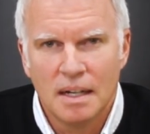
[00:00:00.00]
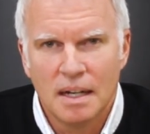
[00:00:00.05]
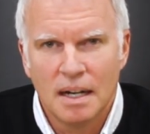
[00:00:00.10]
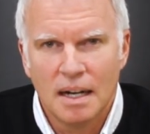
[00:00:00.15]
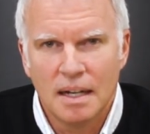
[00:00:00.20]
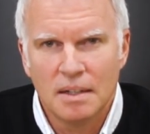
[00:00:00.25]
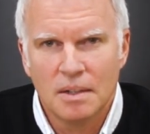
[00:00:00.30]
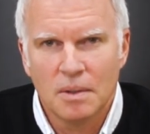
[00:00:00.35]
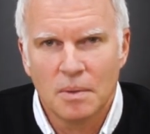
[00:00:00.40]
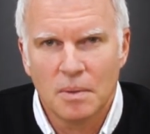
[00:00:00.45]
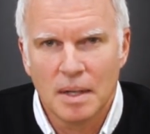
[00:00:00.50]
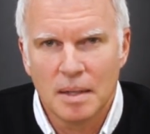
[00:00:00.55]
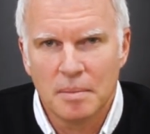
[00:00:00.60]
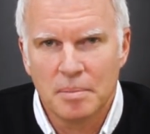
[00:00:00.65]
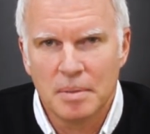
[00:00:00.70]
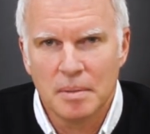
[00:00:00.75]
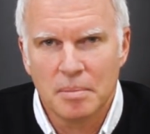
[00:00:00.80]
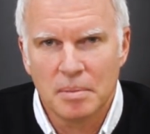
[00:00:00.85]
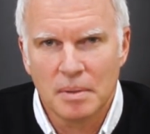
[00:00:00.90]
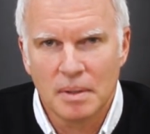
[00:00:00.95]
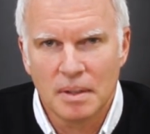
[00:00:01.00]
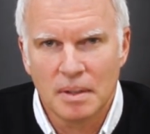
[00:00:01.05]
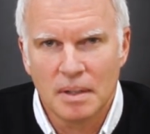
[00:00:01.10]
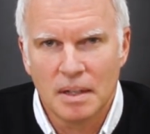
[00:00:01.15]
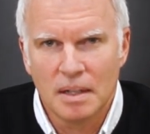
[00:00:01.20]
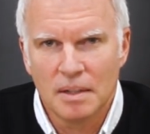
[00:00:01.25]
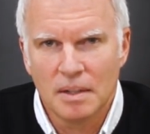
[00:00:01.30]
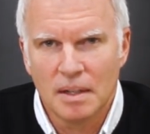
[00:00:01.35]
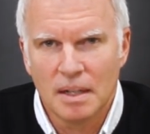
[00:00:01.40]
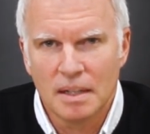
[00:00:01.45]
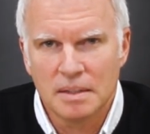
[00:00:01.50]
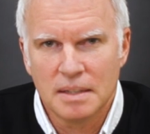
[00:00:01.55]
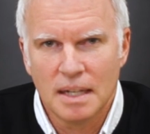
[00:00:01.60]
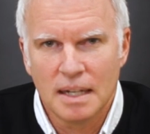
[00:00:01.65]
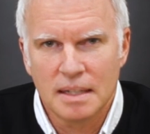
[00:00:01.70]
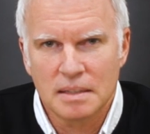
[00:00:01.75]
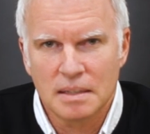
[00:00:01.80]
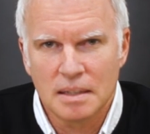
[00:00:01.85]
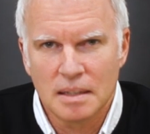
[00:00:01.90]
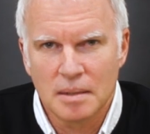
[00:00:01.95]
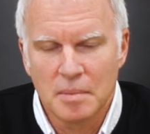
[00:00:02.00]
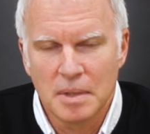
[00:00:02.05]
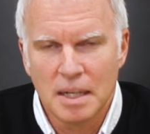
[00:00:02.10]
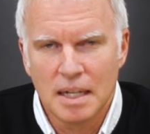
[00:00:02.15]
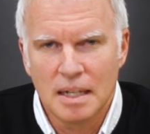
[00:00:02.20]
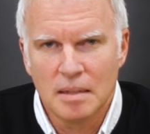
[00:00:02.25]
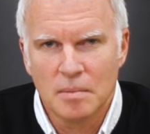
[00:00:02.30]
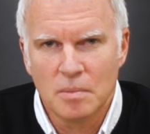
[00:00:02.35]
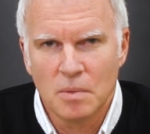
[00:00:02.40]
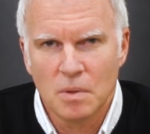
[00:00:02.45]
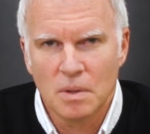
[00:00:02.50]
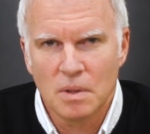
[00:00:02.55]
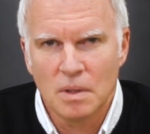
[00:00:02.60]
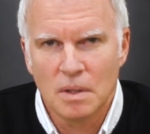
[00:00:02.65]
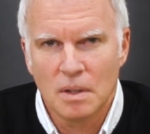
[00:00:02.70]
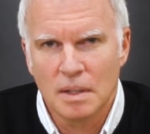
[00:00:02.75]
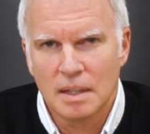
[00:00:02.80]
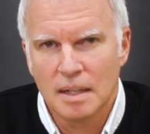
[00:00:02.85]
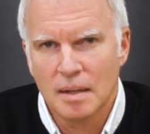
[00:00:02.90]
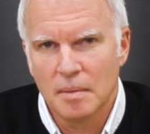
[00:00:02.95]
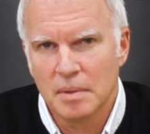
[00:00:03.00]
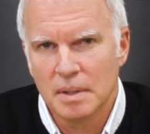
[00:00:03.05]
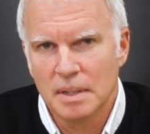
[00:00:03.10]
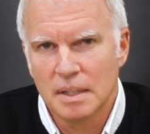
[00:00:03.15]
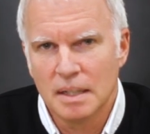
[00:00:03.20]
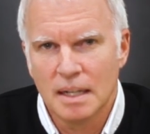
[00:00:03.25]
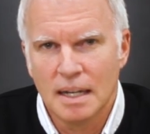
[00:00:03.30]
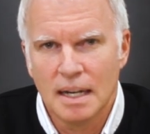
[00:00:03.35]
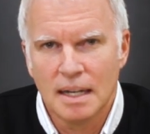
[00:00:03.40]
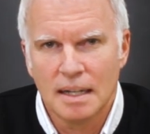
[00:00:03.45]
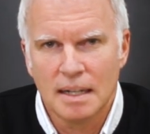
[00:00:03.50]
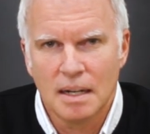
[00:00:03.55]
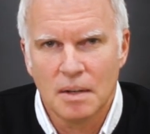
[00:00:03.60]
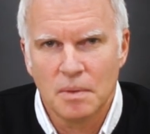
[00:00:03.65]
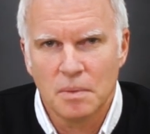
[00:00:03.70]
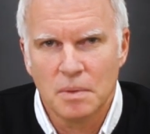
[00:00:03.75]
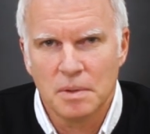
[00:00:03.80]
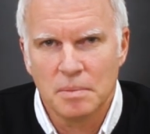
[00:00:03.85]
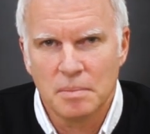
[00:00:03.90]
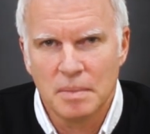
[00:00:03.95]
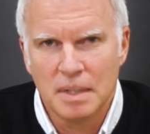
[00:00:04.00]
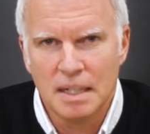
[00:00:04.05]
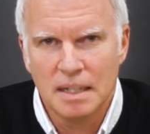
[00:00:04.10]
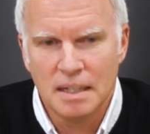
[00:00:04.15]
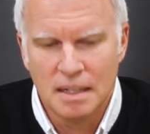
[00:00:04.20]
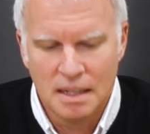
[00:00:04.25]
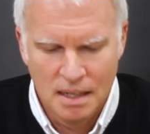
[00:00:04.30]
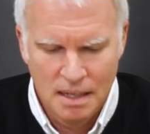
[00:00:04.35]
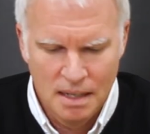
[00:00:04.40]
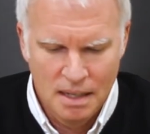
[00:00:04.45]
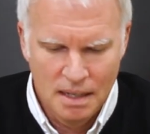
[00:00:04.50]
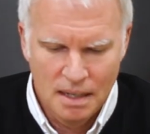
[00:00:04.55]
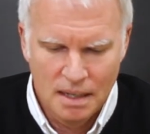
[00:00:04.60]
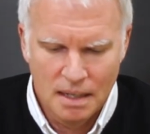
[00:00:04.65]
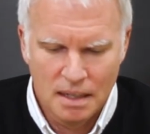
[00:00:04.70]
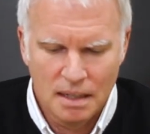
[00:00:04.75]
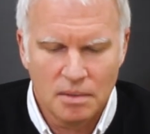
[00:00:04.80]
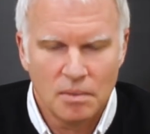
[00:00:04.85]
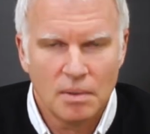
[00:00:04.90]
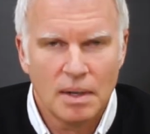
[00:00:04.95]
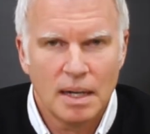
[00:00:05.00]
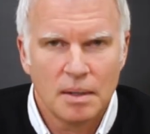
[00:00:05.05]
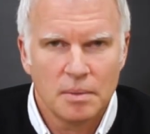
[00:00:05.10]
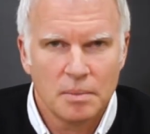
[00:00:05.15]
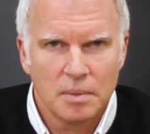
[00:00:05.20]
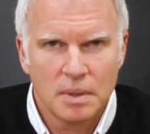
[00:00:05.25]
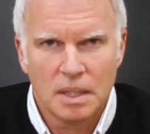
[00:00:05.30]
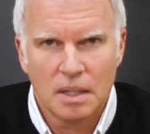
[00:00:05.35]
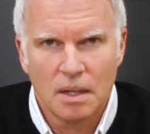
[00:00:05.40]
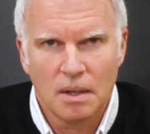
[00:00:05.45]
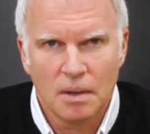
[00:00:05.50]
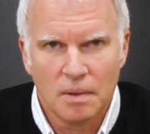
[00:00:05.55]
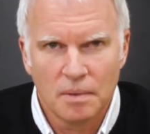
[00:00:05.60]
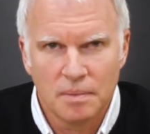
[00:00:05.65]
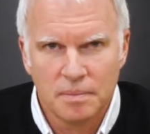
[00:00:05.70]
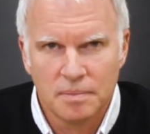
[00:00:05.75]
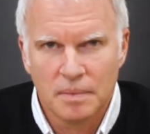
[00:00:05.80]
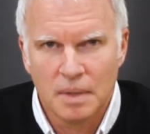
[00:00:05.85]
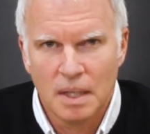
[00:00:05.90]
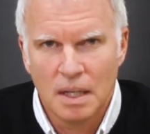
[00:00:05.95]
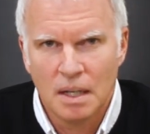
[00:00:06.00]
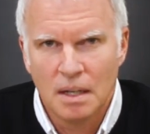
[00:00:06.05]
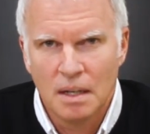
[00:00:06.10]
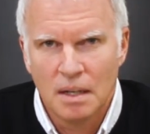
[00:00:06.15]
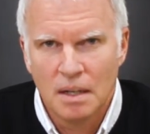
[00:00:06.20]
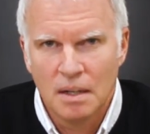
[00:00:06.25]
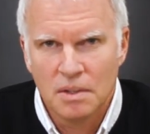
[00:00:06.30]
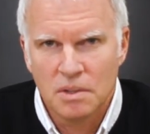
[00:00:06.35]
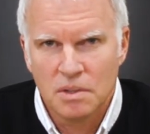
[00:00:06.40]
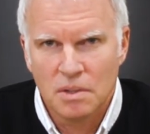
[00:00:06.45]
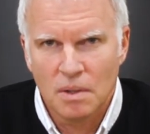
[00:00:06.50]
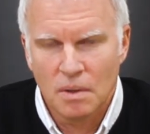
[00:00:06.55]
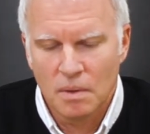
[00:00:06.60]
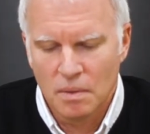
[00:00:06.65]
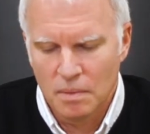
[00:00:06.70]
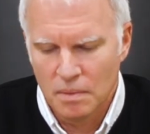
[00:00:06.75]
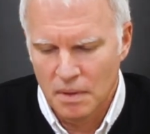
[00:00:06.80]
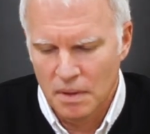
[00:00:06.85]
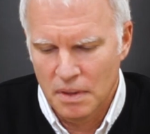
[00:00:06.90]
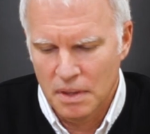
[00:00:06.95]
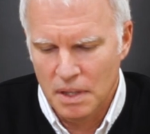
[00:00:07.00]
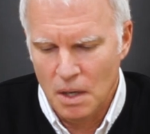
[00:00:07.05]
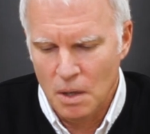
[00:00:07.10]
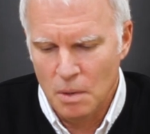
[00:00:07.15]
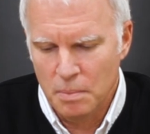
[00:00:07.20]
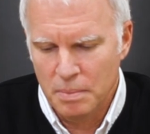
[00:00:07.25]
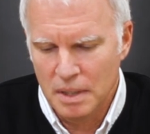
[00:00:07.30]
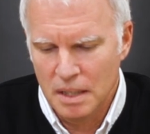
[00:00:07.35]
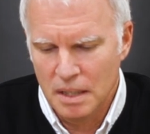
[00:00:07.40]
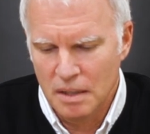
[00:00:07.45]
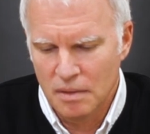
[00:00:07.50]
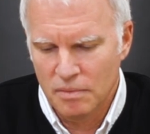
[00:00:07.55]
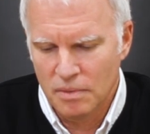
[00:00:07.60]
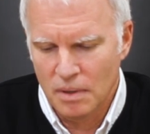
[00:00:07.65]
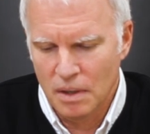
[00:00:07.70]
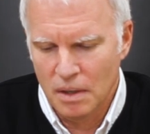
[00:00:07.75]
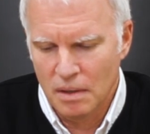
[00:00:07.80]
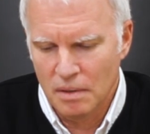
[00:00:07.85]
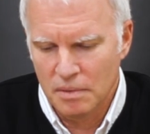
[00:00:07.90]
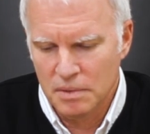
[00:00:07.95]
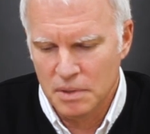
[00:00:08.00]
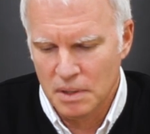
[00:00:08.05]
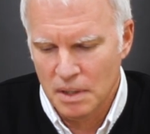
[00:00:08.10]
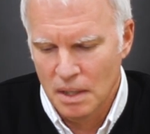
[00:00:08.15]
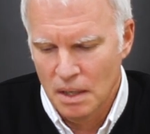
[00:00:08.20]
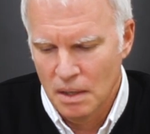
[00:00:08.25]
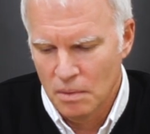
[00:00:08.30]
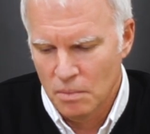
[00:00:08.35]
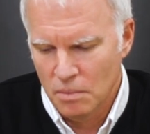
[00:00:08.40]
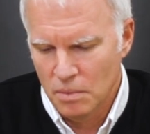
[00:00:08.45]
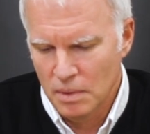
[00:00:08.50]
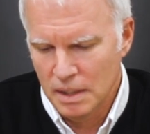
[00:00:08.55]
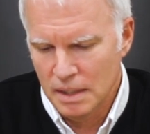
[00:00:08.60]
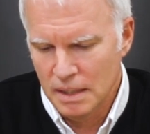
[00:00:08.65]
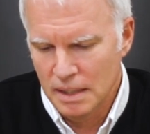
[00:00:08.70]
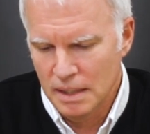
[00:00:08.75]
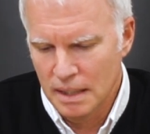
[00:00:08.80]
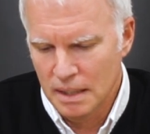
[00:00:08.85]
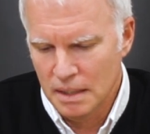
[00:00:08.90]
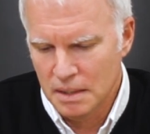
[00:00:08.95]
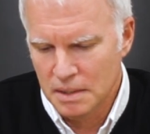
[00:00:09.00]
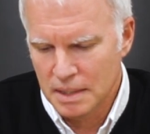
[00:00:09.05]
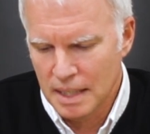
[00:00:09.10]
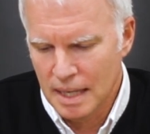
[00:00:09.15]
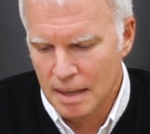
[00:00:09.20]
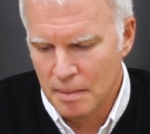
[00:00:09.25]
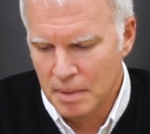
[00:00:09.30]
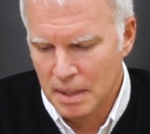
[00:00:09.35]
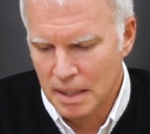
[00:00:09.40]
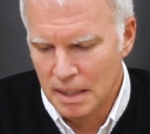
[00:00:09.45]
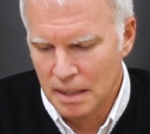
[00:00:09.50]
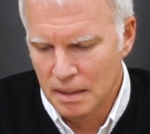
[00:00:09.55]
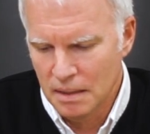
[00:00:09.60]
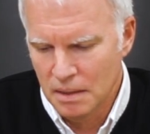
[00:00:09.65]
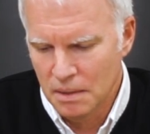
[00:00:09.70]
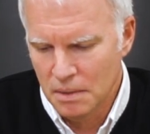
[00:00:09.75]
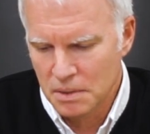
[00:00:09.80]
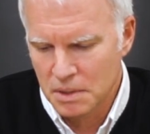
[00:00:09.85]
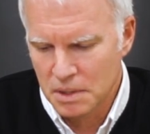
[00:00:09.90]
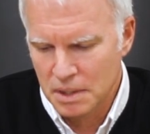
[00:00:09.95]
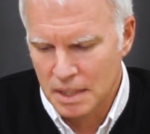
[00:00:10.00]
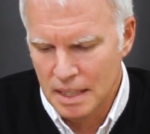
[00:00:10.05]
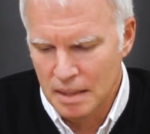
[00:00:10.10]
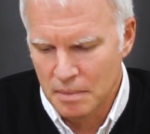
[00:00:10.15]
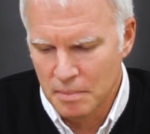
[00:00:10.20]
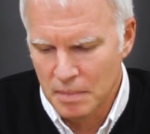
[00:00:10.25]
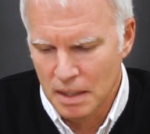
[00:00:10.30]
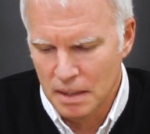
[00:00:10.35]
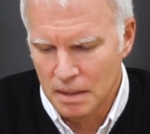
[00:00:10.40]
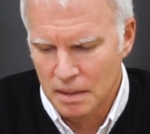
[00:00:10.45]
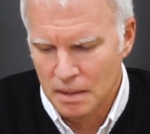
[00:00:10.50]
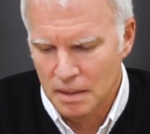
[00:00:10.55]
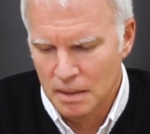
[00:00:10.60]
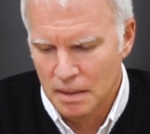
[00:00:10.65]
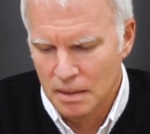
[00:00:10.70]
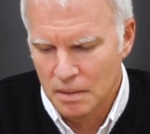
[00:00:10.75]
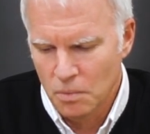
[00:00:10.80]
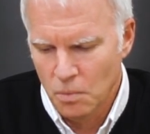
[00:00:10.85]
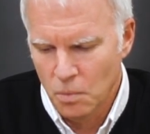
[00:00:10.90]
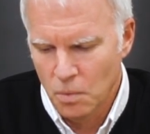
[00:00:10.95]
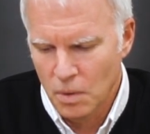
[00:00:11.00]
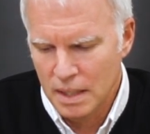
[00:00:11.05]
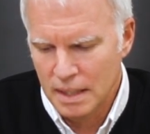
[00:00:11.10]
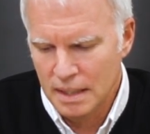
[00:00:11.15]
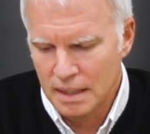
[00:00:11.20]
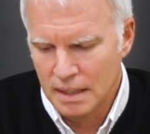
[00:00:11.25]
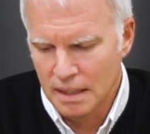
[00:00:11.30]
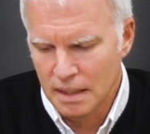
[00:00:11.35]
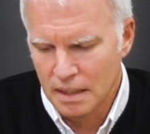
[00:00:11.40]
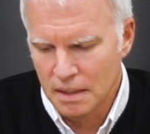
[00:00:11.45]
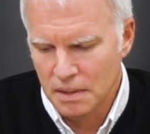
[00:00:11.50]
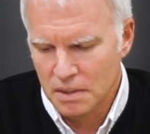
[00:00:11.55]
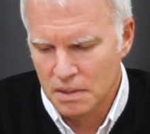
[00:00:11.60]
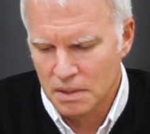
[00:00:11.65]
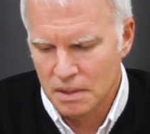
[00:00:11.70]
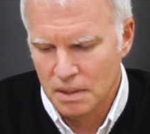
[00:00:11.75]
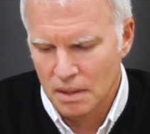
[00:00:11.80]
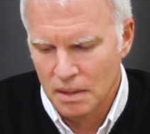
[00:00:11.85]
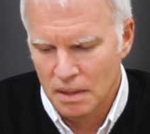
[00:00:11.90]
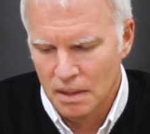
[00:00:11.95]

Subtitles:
I know why people are not texting me anymore or coming to hang out with me, and round we go. So therapy involves really examining your schema, what it is,